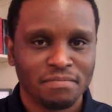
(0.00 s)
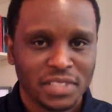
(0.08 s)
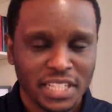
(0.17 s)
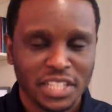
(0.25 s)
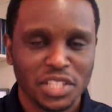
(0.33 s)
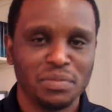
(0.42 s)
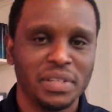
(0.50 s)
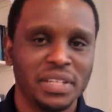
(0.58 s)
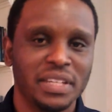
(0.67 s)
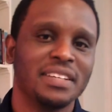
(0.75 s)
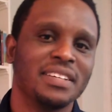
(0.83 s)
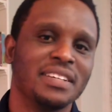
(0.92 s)
Teach
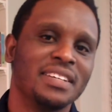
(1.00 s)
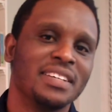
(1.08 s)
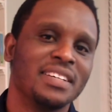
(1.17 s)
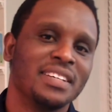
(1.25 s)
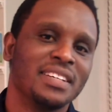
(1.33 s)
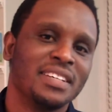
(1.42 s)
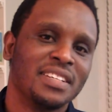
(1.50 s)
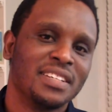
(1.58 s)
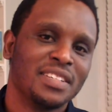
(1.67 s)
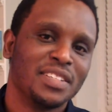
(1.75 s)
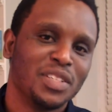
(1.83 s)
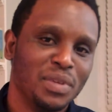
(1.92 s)
me
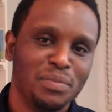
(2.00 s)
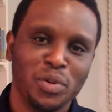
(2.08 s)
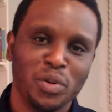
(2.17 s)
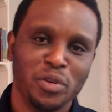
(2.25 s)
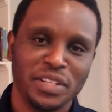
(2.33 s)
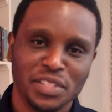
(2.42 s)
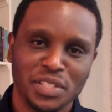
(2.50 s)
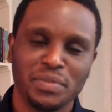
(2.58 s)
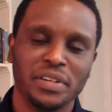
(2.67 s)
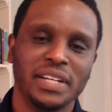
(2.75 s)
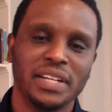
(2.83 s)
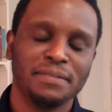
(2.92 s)
to be poor in
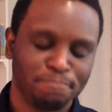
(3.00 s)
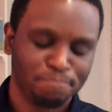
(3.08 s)
spirit.